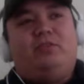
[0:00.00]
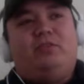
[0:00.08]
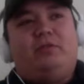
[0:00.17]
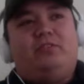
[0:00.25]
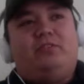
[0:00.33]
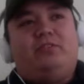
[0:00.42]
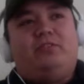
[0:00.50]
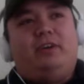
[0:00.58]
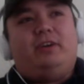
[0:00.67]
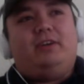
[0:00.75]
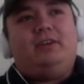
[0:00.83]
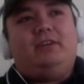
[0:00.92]

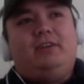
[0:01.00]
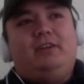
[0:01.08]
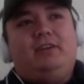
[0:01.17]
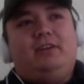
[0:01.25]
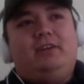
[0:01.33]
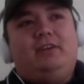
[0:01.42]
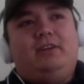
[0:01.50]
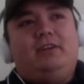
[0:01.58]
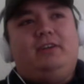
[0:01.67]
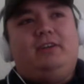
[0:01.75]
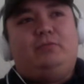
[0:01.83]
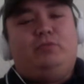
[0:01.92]
Minnesota.
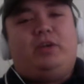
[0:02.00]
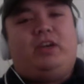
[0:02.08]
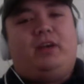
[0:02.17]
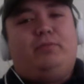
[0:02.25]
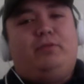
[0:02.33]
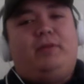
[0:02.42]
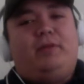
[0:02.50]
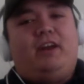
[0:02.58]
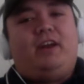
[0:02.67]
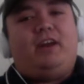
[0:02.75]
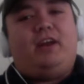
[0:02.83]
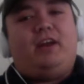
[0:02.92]
So we got to put him
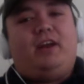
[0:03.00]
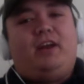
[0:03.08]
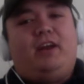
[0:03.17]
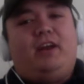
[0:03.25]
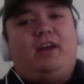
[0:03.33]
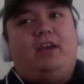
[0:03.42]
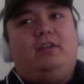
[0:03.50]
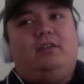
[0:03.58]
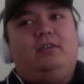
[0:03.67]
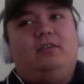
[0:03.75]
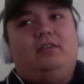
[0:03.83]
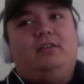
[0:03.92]
on an outside
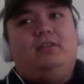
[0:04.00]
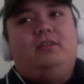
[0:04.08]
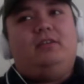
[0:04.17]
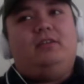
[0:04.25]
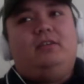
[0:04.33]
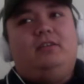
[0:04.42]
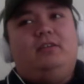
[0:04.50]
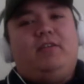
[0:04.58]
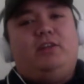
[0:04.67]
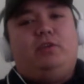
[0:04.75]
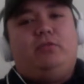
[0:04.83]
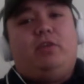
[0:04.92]

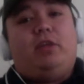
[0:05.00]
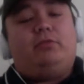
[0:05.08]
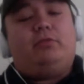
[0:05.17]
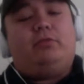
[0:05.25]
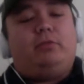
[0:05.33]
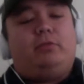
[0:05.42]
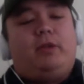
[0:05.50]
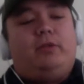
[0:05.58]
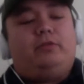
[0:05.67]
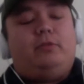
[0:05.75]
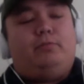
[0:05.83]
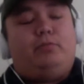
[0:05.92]
venue. That's what they're doing now.
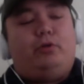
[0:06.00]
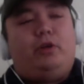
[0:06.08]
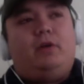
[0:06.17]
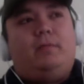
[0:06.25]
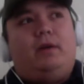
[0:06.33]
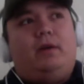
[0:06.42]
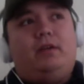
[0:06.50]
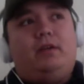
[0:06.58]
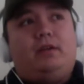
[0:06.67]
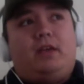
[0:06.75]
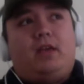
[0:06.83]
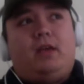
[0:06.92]
Is they're putting him
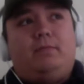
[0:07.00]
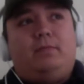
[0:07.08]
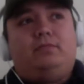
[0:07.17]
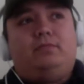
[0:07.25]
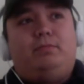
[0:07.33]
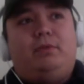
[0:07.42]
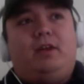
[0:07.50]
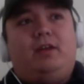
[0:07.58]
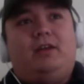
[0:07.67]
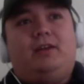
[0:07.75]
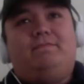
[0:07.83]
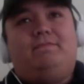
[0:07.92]
on campus, but
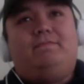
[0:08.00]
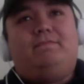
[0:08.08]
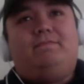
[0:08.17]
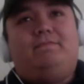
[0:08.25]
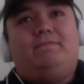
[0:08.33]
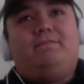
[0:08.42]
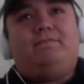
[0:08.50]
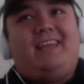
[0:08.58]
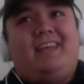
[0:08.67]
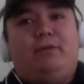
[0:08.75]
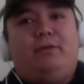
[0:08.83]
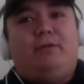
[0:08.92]
on the
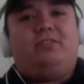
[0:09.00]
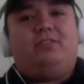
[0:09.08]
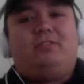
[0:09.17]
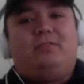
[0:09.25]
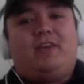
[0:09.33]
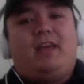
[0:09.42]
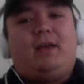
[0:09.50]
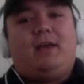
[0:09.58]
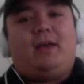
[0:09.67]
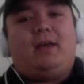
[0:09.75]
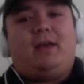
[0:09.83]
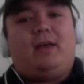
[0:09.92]
outskirts of
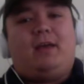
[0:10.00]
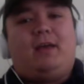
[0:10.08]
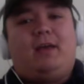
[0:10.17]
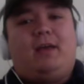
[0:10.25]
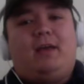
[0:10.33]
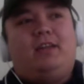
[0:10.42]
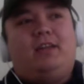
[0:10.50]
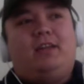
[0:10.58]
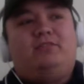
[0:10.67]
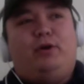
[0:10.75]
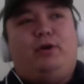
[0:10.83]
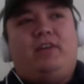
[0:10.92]
campus, in a
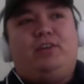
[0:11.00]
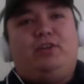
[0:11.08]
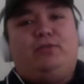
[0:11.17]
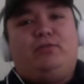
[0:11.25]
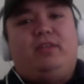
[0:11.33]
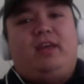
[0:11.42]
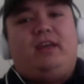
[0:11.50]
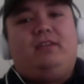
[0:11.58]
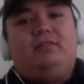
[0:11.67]
small venue that